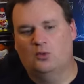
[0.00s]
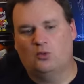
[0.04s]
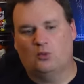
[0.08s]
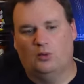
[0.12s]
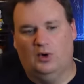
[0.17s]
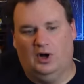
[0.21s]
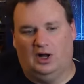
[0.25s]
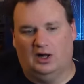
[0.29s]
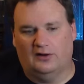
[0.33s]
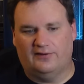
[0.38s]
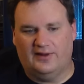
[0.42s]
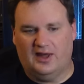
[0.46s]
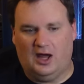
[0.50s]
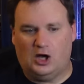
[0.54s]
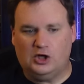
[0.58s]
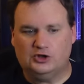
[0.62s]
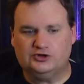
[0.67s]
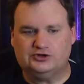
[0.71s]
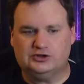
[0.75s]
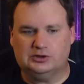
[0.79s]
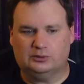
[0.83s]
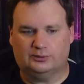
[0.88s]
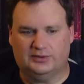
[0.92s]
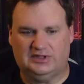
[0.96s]
Well, they
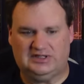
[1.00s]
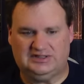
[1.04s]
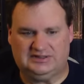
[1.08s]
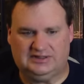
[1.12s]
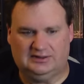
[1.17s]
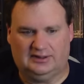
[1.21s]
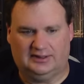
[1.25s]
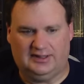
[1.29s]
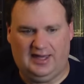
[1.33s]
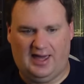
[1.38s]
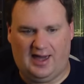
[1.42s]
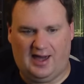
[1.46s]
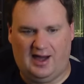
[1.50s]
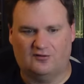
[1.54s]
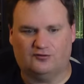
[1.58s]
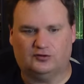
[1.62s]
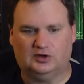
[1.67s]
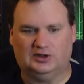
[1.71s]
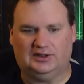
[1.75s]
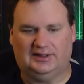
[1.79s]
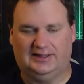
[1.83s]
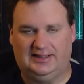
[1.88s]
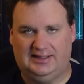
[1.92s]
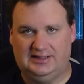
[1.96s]
also recently have
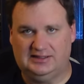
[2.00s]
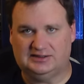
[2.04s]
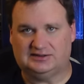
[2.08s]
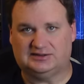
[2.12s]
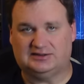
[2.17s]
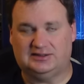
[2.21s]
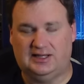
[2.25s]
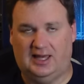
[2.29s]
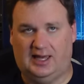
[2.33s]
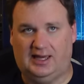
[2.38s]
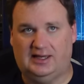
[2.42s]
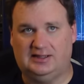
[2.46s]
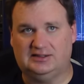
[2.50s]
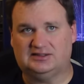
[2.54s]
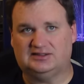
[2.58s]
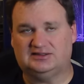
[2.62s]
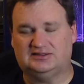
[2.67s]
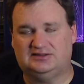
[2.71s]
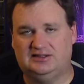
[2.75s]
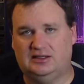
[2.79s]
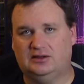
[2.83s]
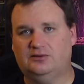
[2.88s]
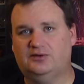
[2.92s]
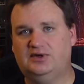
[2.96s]
released a
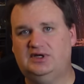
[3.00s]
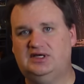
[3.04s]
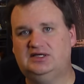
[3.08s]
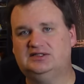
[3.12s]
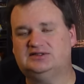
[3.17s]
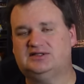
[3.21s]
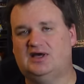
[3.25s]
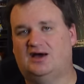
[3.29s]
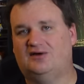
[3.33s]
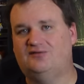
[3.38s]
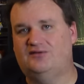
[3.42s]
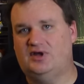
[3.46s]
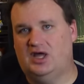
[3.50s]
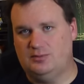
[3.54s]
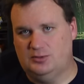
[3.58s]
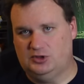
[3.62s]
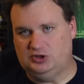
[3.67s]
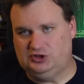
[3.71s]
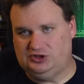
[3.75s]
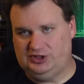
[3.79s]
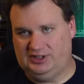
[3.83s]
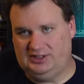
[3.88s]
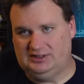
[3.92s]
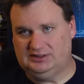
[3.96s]
series of
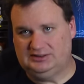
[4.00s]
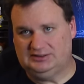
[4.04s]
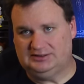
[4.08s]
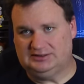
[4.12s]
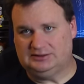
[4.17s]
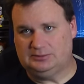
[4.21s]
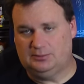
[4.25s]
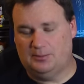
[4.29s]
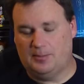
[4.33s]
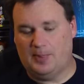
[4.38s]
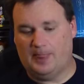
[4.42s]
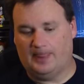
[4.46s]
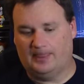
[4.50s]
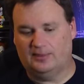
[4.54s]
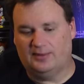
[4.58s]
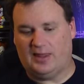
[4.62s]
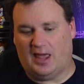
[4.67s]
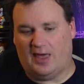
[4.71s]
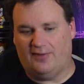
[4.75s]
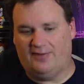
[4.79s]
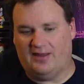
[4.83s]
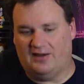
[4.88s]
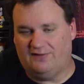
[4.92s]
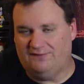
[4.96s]
images
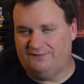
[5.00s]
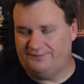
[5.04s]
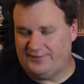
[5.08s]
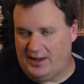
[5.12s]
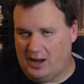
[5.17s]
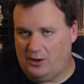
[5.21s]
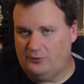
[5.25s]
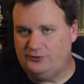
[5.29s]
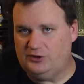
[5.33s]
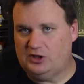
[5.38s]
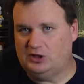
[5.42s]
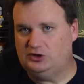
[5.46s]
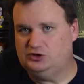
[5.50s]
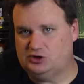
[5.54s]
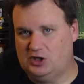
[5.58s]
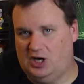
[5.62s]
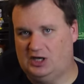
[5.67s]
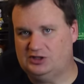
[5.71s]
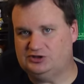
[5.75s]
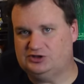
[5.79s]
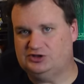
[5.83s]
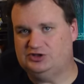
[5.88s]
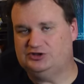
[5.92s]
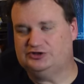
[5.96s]
that they found on
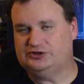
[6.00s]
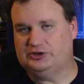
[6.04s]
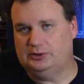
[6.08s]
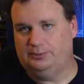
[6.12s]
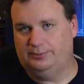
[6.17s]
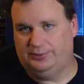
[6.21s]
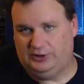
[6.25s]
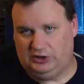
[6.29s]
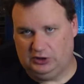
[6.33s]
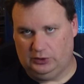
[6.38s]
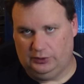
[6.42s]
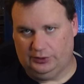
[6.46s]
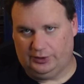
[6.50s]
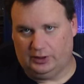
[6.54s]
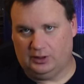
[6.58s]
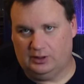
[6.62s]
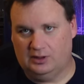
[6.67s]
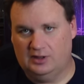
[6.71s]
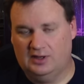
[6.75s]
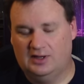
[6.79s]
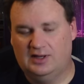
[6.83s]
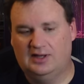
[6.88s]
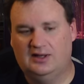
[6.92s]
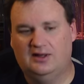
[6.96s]
Josh's
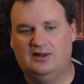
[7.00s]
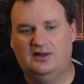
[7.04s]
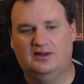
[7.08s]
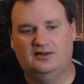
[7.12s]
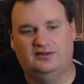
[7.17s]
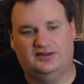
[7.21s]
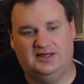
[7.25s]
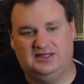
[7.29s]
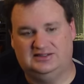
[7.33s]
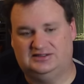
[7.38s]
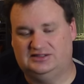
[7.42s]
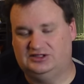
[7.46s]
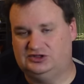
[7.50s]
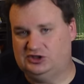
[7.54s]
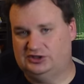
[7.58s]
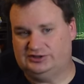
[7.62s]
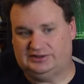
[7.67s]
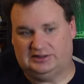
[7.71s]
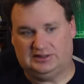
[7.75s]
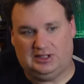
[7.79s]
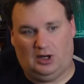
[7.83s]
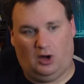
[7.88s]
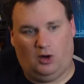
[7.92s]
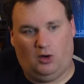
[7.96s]
computer. This is
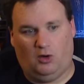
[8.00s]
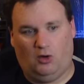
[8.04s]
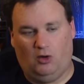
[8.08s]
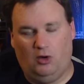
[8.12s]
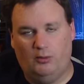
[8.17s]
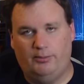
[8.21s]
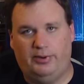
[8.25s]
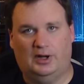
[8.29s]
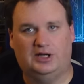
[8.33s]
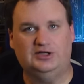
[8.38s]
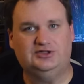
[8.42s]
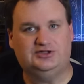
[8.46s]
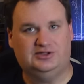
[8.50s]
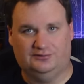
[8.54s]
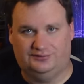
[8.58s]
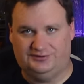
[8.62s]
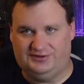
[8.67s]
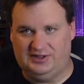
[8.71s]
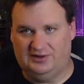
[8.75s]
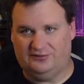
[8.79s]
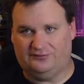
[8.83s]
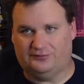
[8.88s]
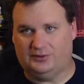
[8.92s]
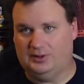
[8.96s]
just a whole bunch of
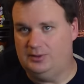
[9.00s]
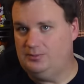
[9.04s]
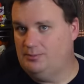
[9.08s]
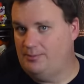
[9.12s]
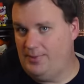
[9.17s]
different